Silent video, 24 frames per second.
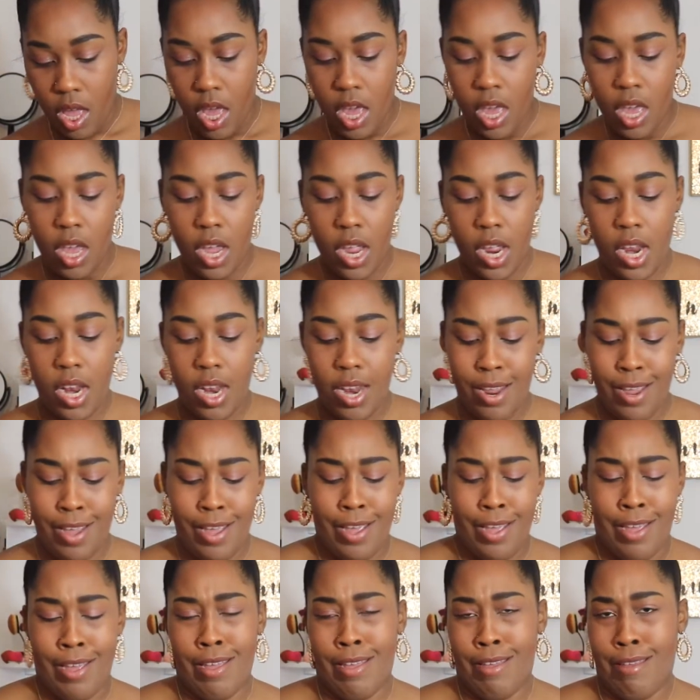And
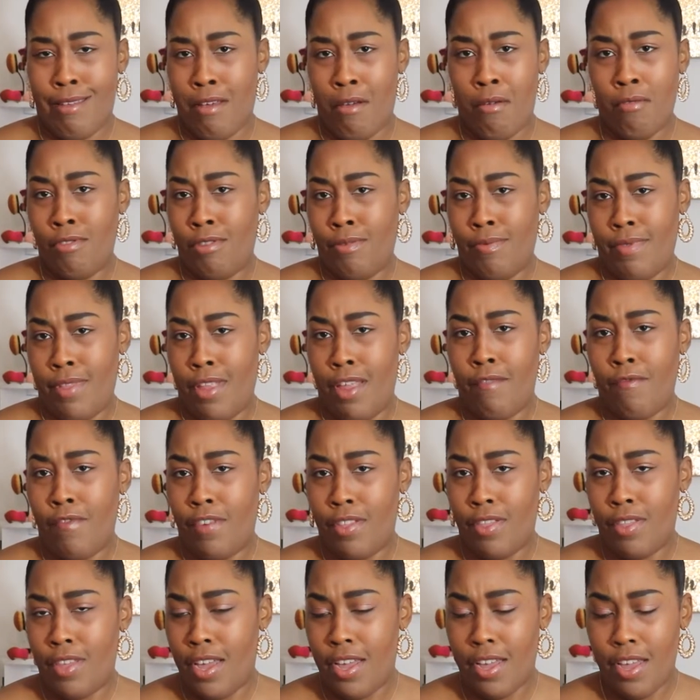it goes with
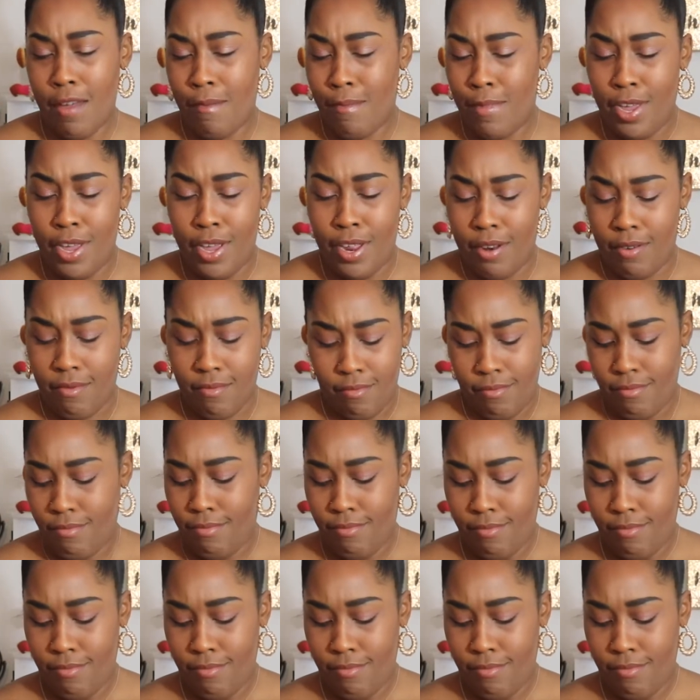everything, I mean.